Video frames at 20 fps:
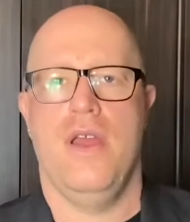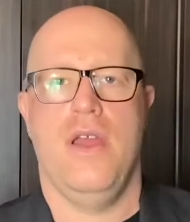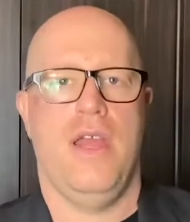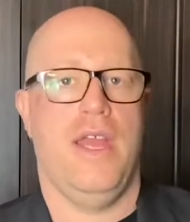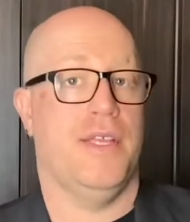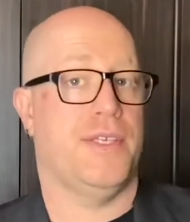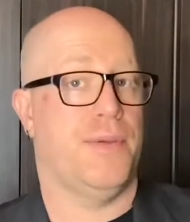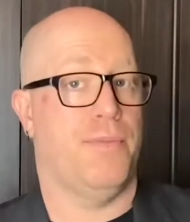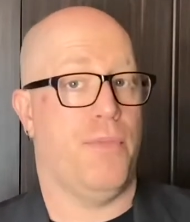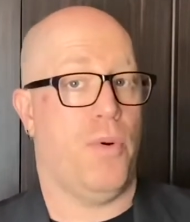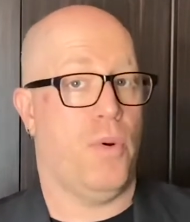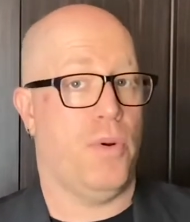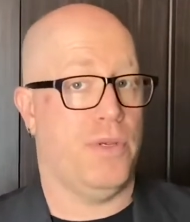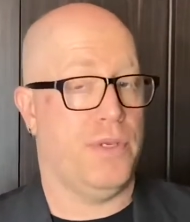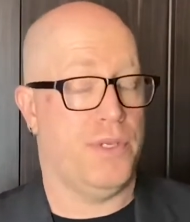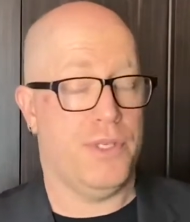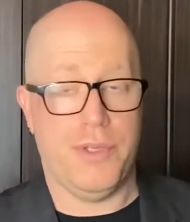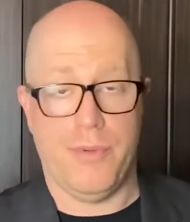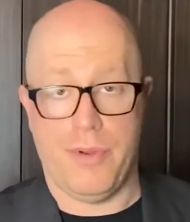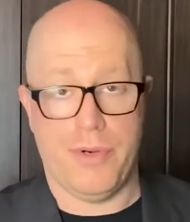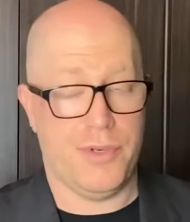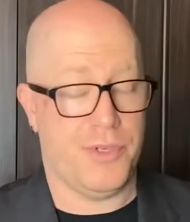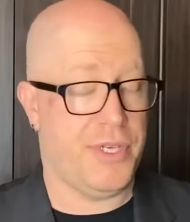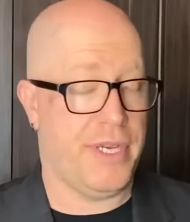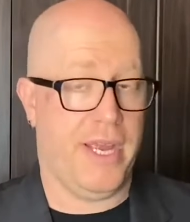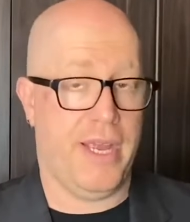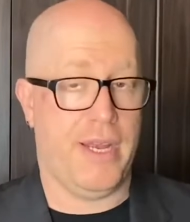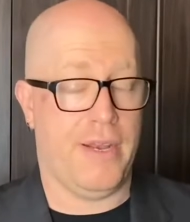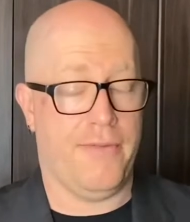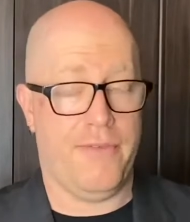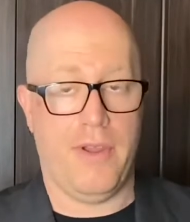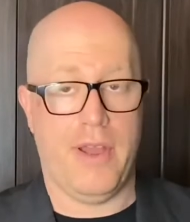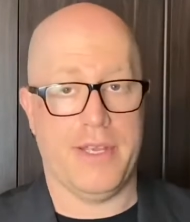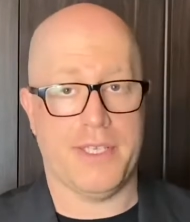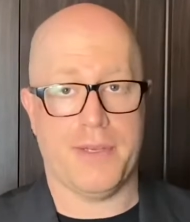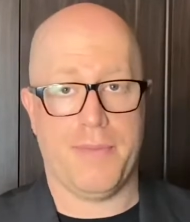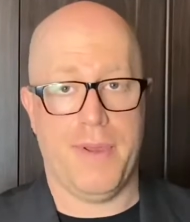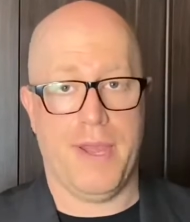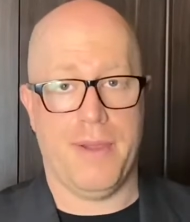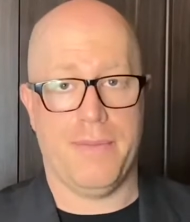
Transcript: is important to understand, if you ask me.